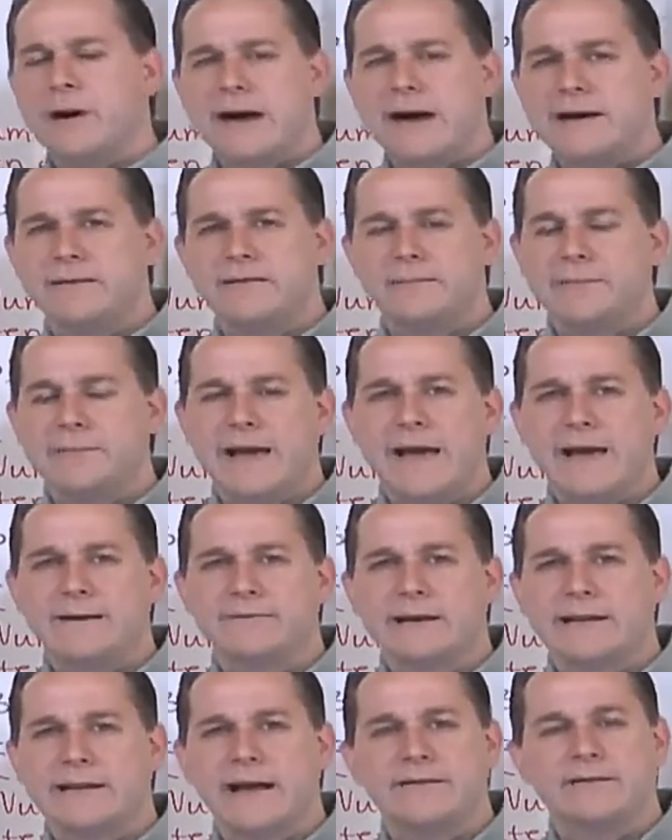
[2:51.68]
pi doesn't behave
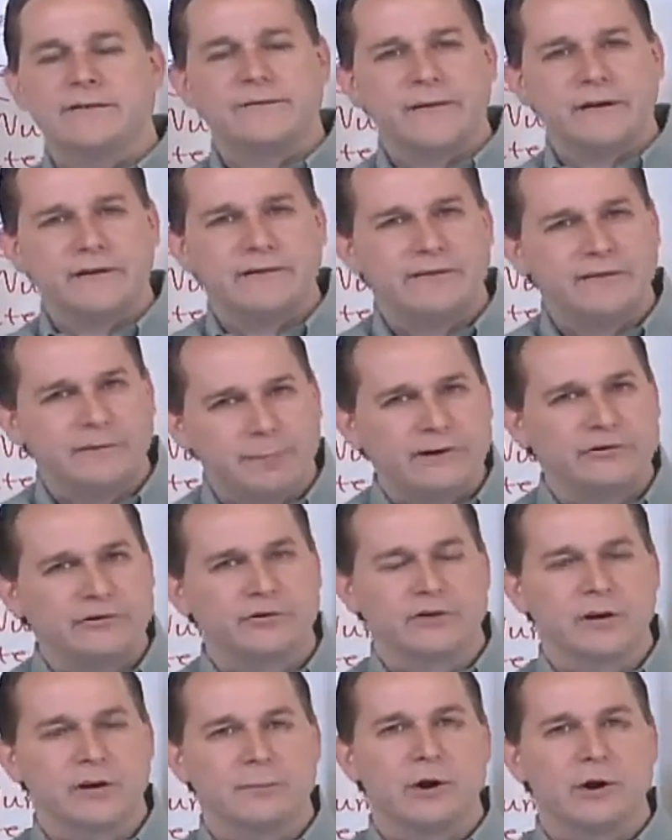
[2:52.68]
like that. It's a very
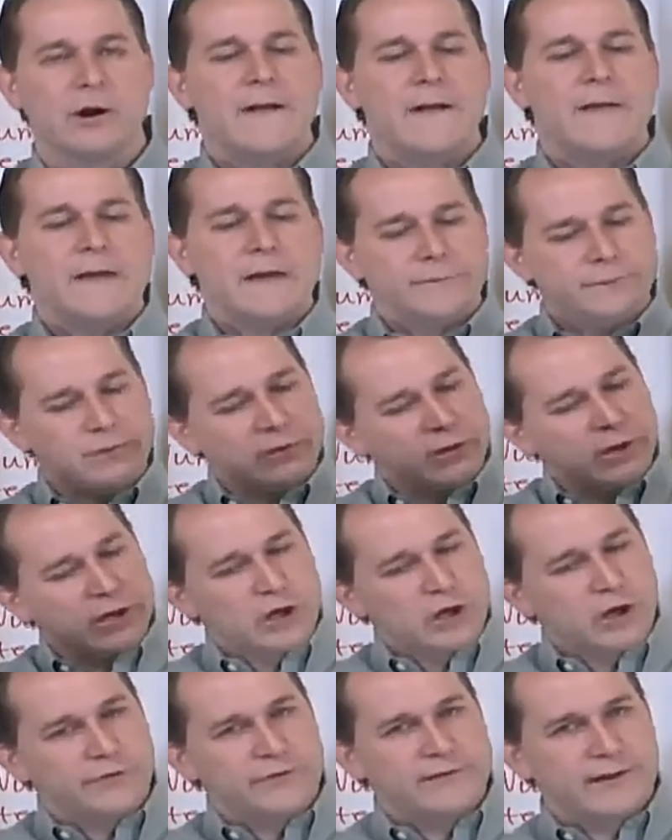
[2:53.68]
special number. If you look
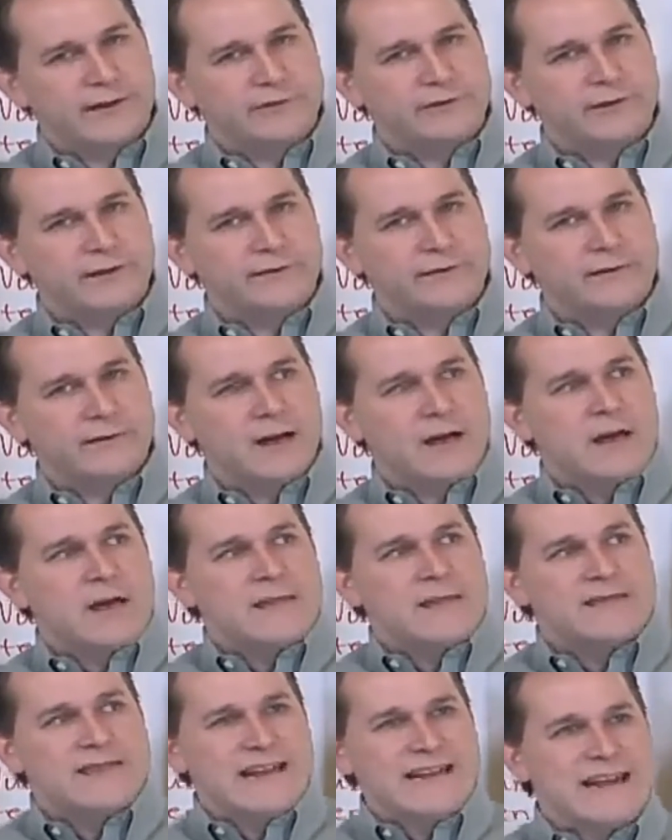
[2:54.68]
at all the digits,
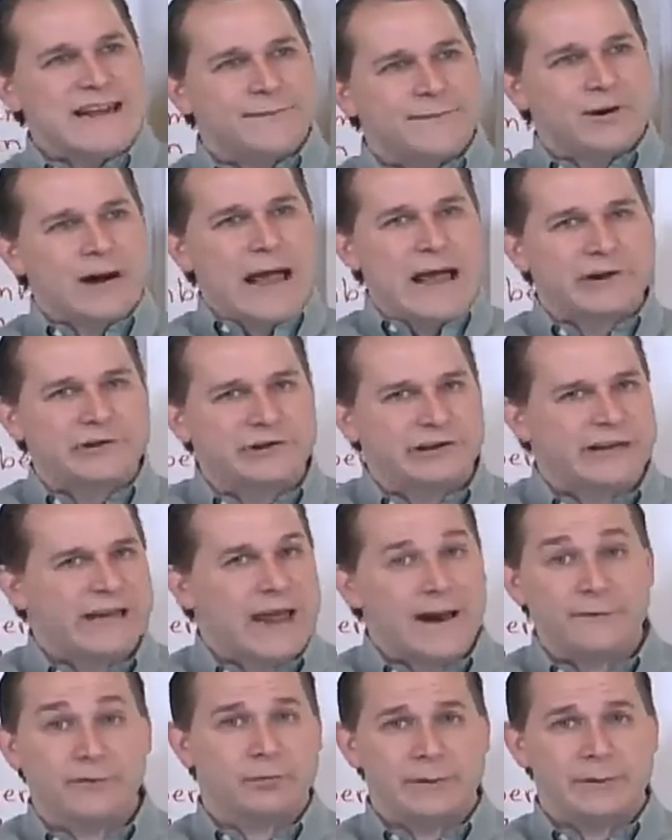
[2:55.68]
they never actually
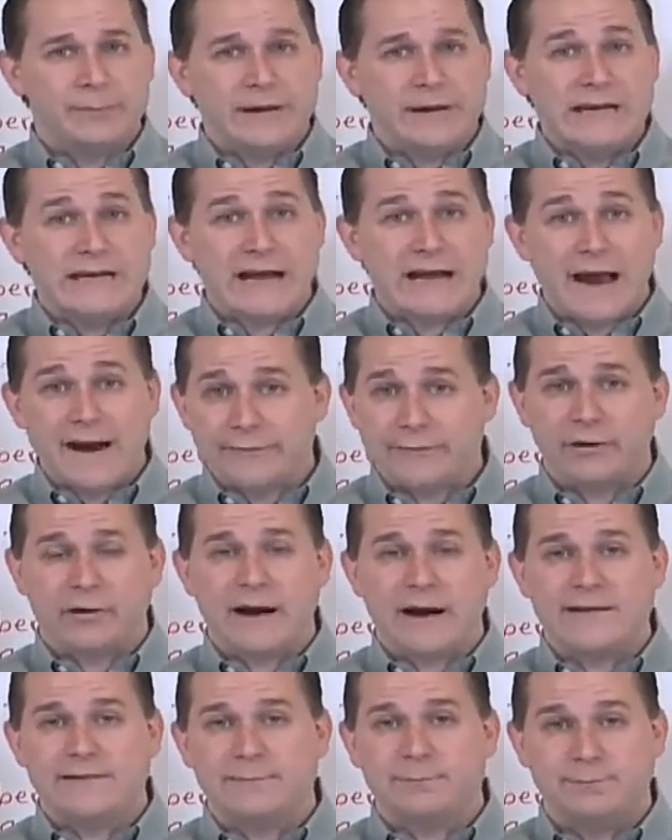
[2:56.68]
ever repeat, ever.
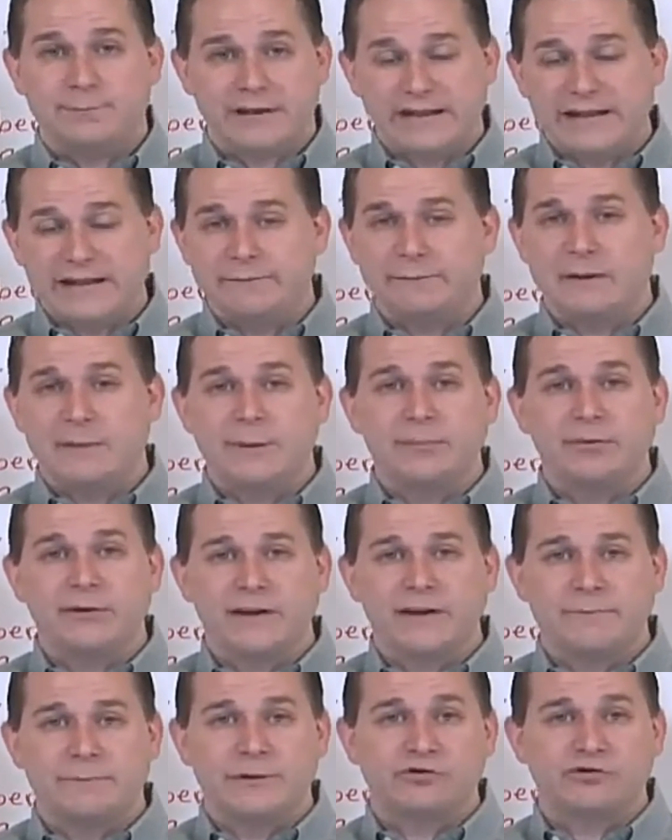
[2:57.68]
And believe me, people
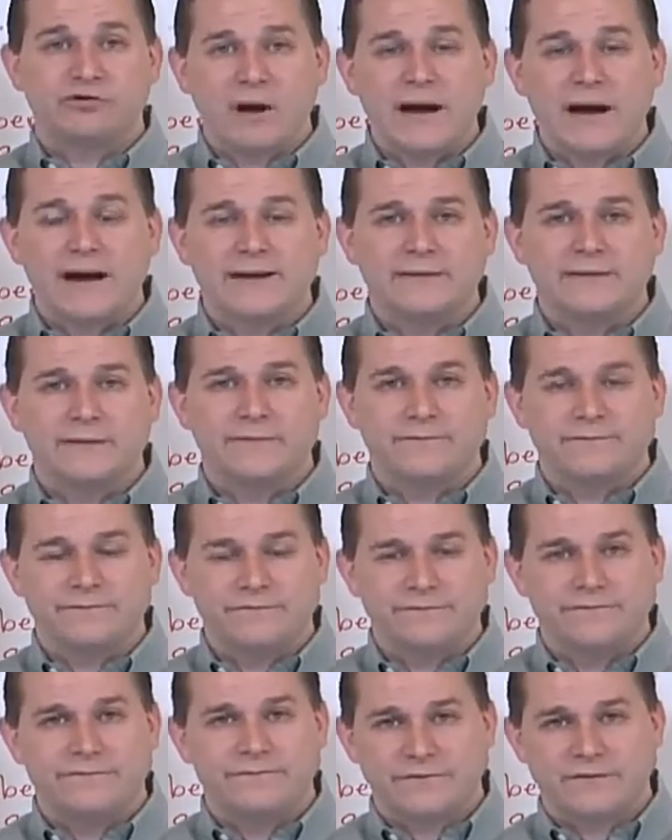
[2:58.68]
have been trying to
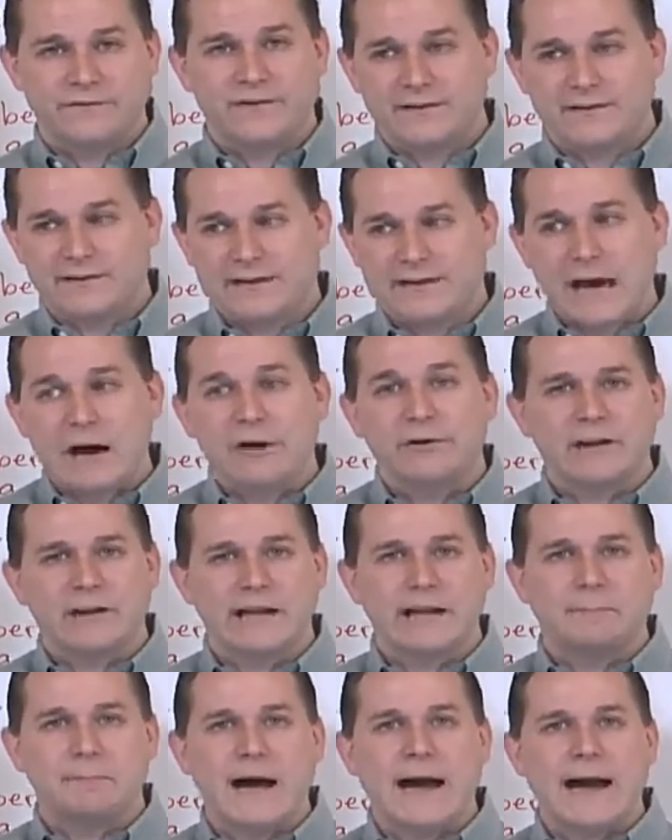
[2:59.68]

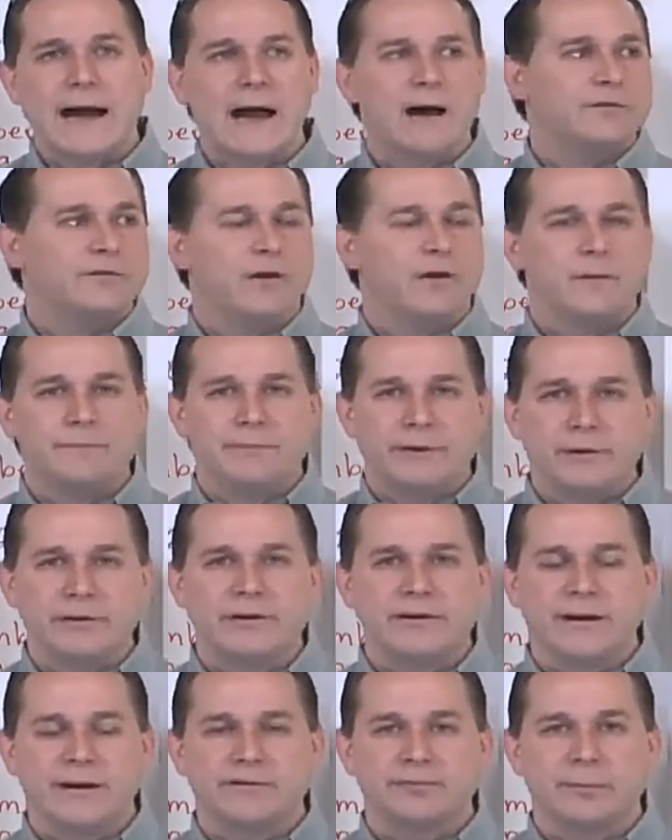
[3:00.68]
calculate pi out to
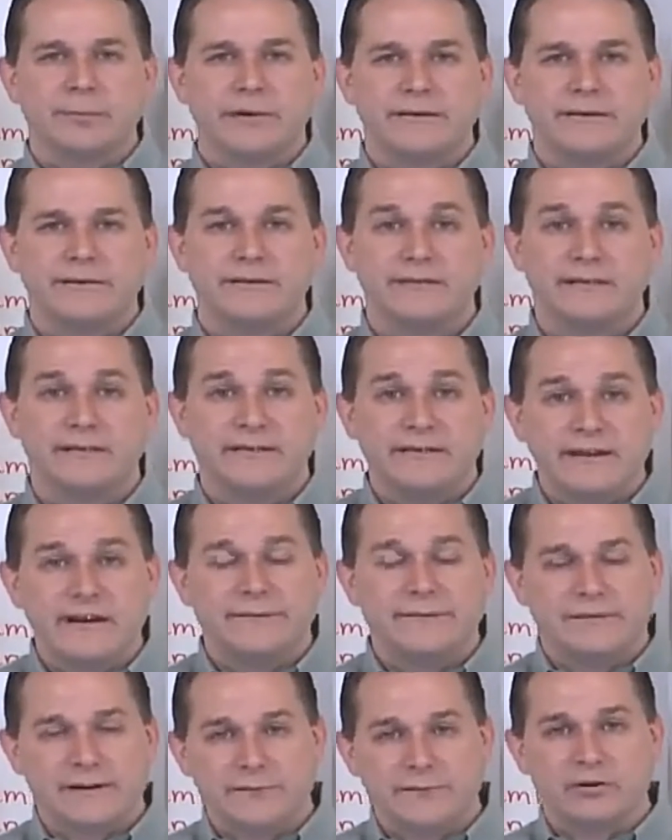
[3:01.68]
1,000,000,000 decimal places to see
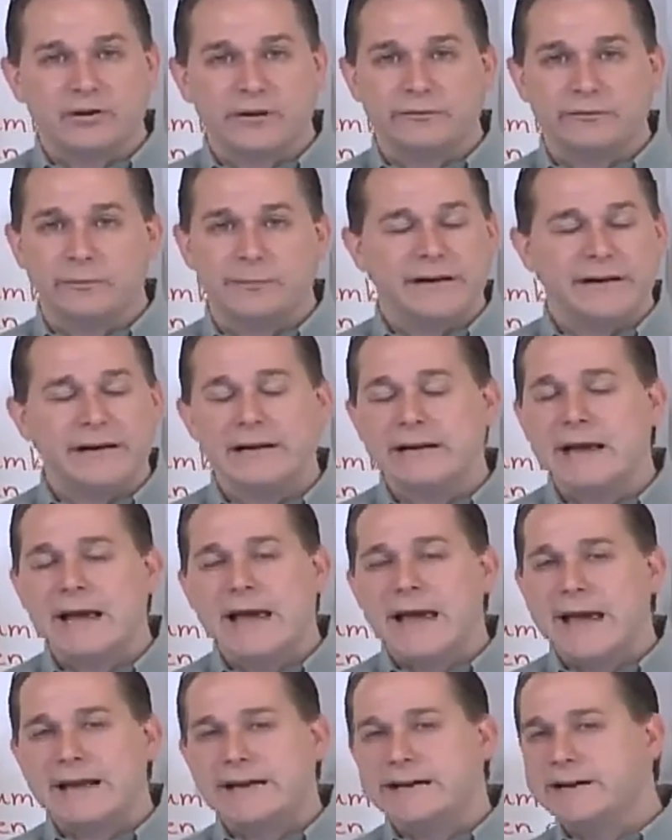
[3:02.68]
if it ever does repeat,
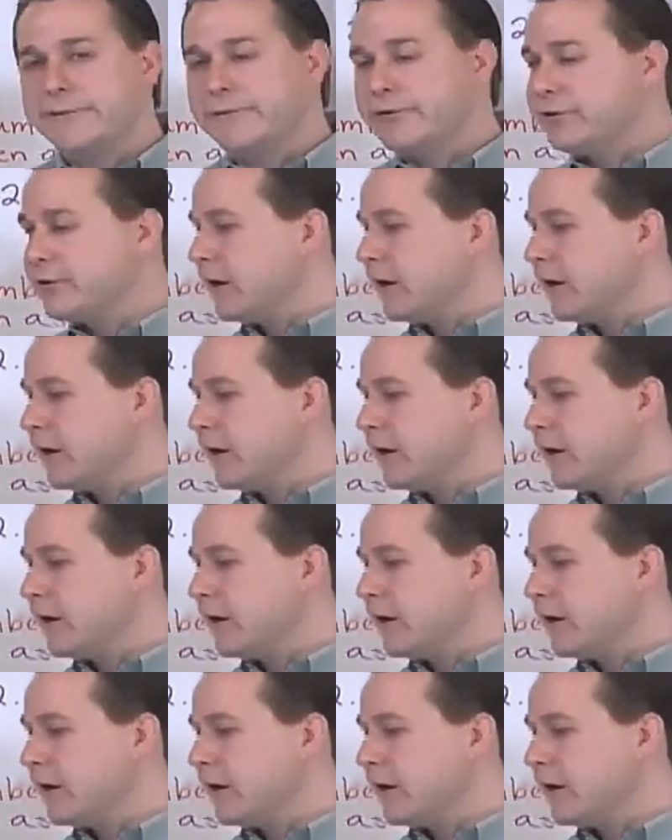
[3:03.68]
and it never